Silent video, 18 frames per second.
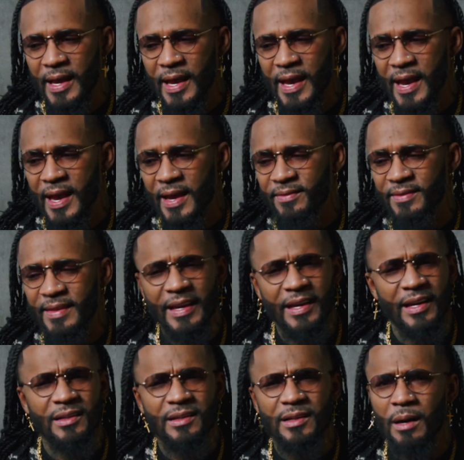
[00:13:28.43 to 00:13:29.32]
And they
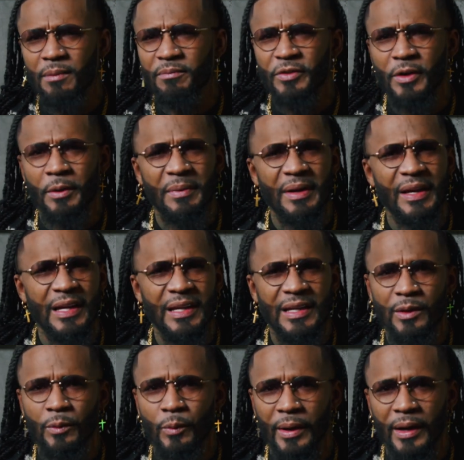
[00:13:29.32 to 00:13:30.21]
could come from
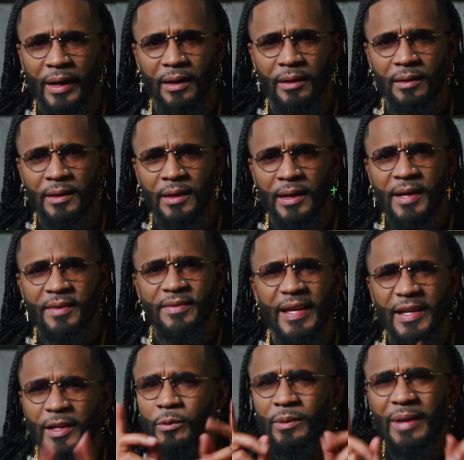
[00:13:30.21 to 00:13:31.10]
anywhere.
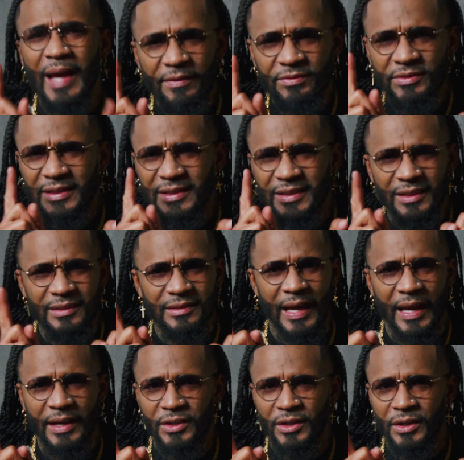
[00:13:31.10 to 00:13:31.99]
They don't have to look
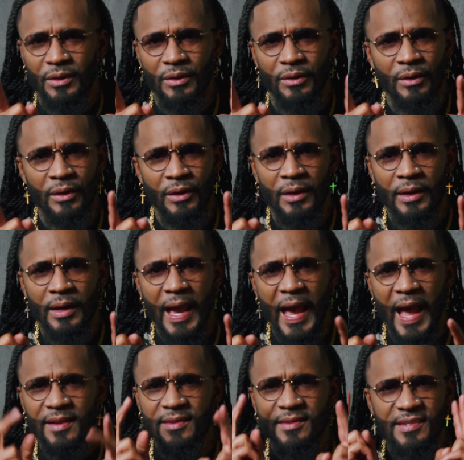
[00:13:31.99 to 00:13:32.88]
like you
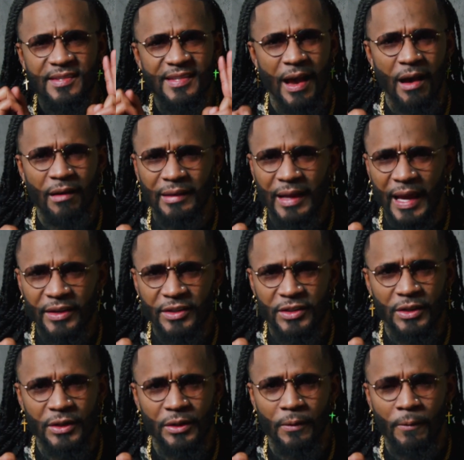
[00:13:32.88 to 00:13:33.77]
and sound like
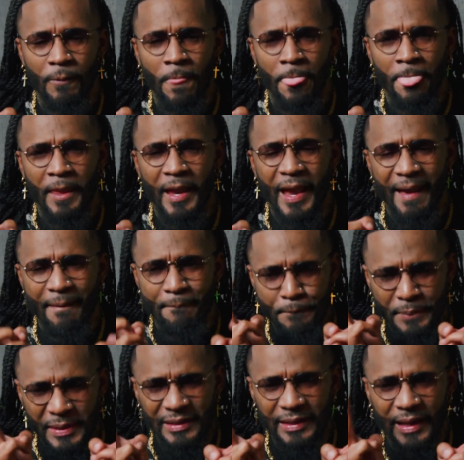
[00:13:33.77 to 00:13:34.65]
you and
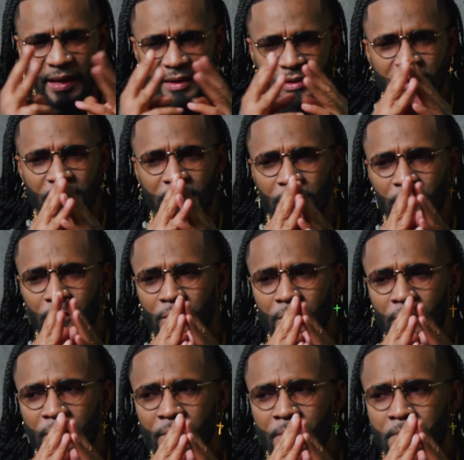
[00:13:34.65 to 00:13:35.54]
be like you,
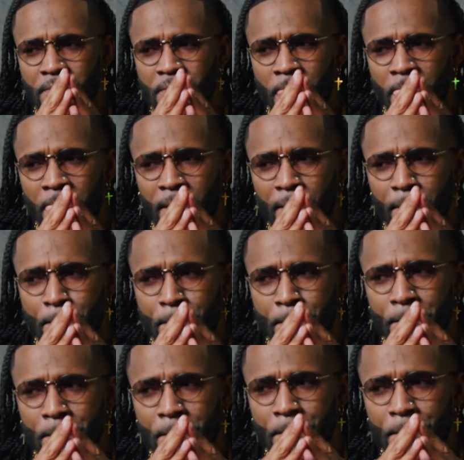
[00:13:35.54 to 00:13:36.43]

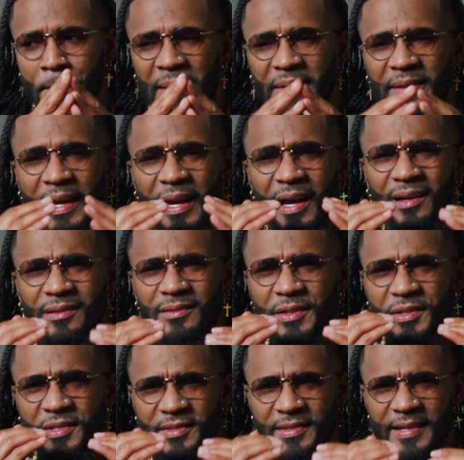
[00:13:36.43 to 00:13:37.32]
but they
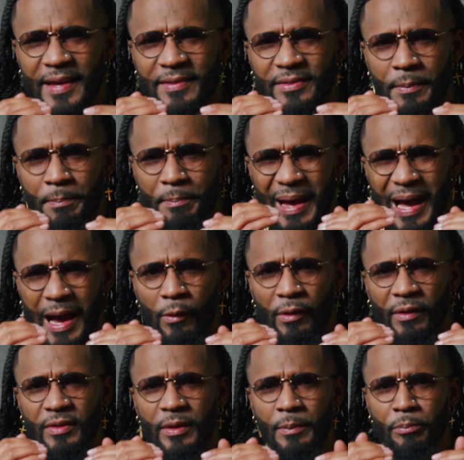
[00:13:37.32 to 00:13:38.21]
understand the power
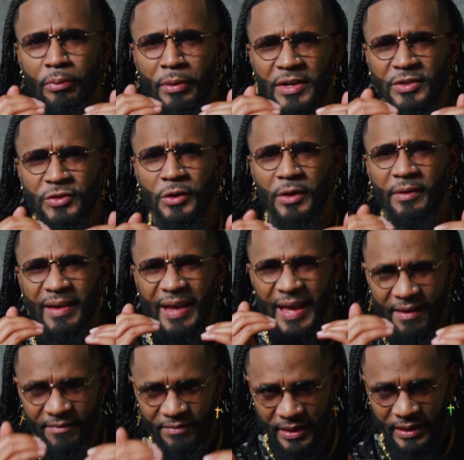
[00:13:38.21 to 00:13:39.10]
of the pressure of
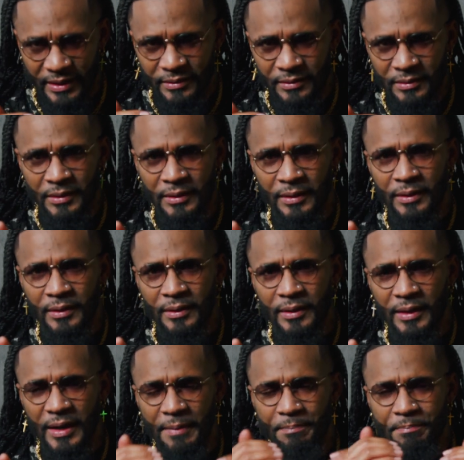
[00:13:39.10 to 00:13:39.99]
heaven
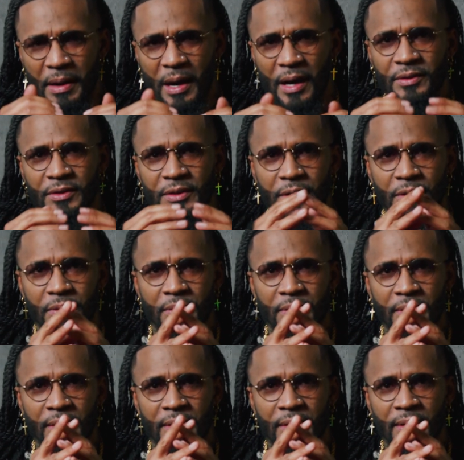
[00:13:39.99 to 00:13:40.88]
upon you.
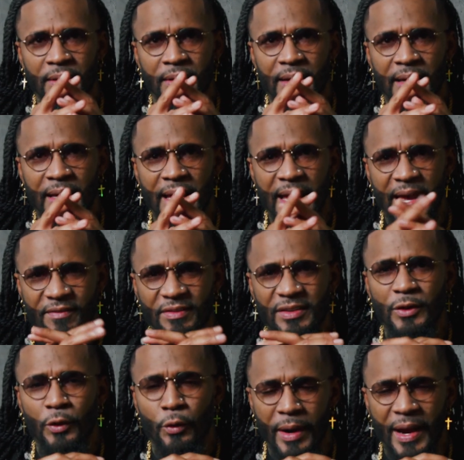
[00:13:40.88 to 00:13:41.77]

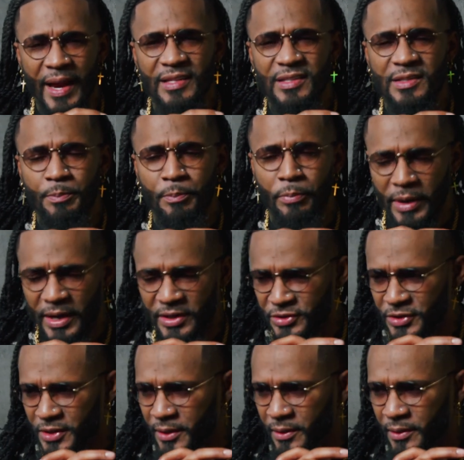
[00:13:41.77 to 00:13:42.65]
Heaven grants
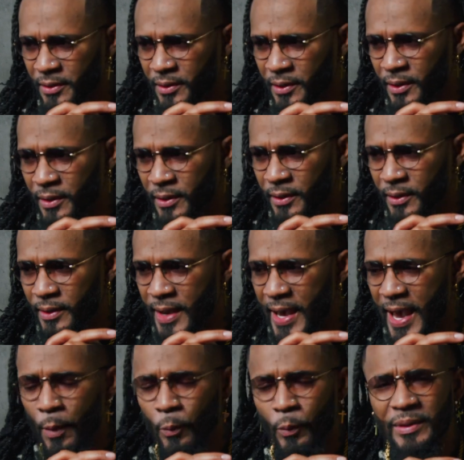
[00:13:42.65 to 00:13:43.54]
pressure.
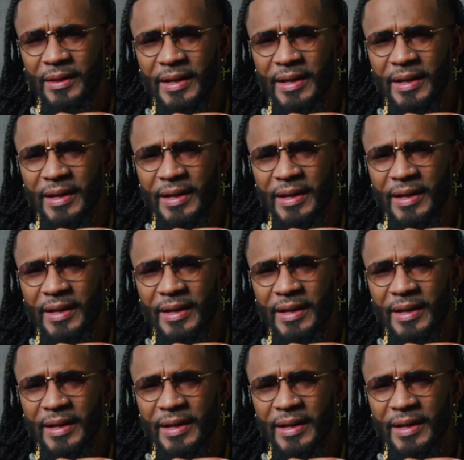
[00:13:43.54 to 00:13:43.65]
And when